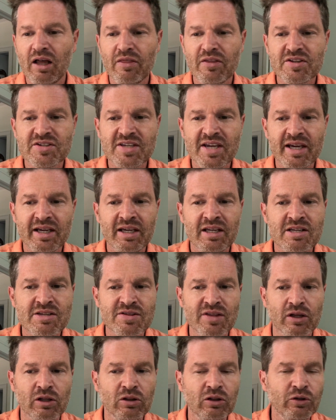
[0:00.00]
The second is
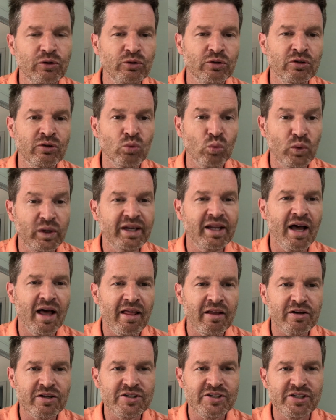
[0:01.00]
the gluten wheat
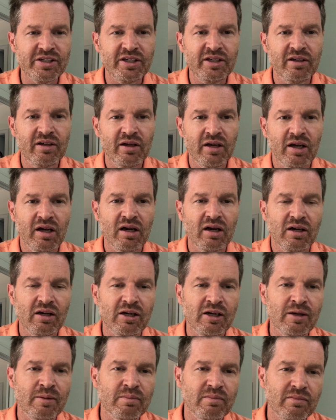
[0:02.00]
allergy.
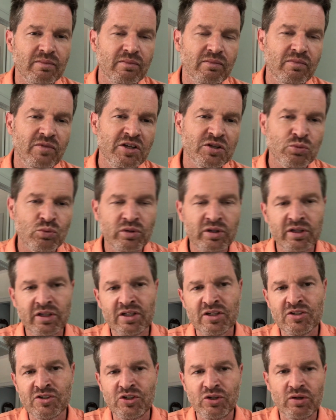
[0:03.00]
This one
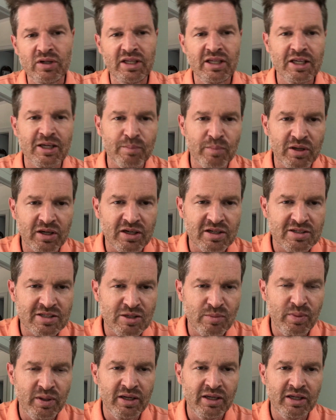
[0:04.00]
is unique because
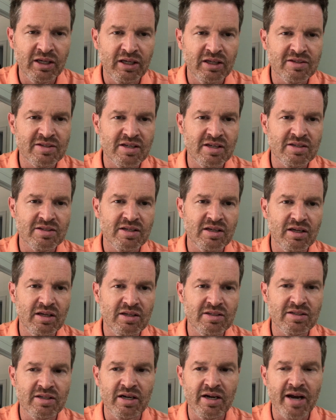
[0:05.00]
depending is
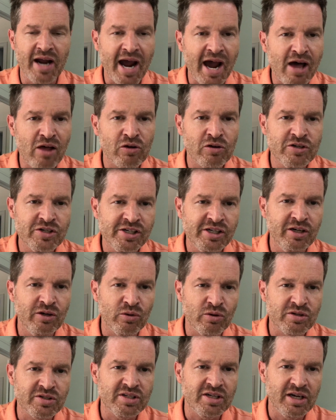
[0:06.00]
it an allergy
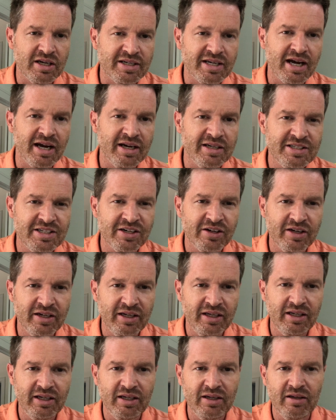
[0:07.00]
or is dietary
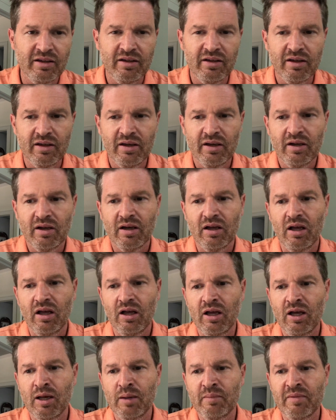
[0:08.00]
need?
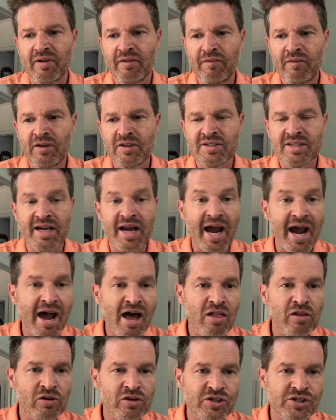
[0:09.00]
If it's an
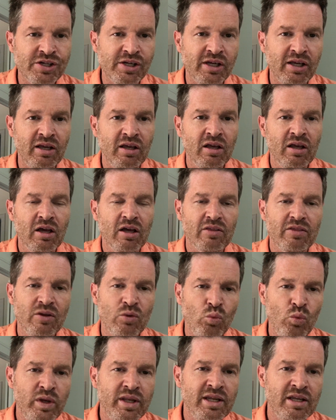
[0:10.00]
allergy,
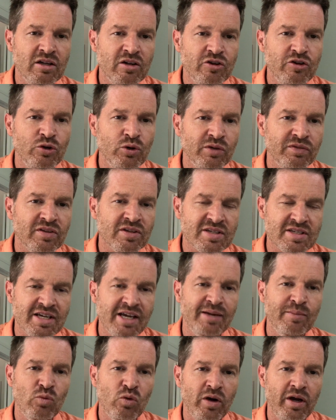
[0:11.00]
then we need to do it the
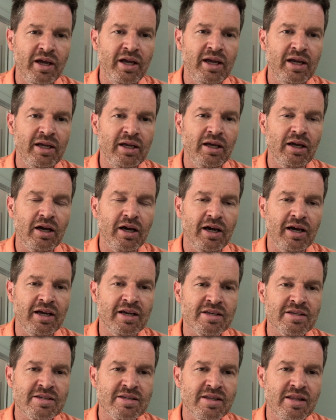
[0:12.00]
same way
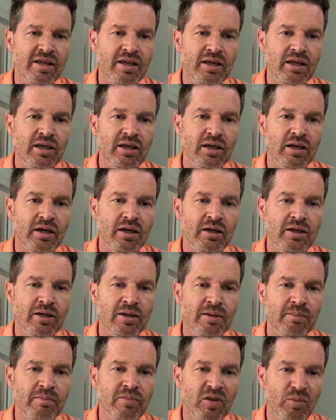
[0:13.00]
as the
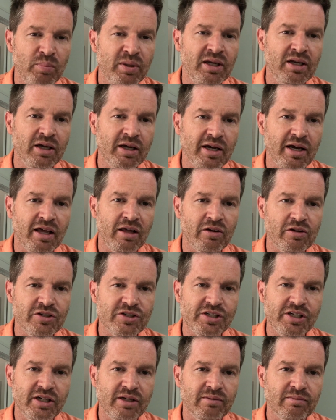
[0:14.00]
peanut
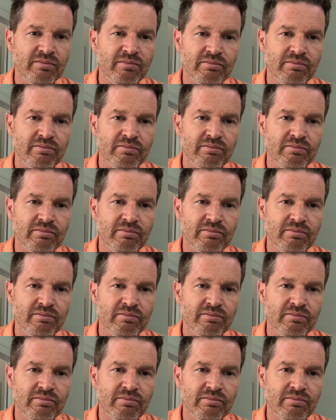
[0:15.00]
allergy.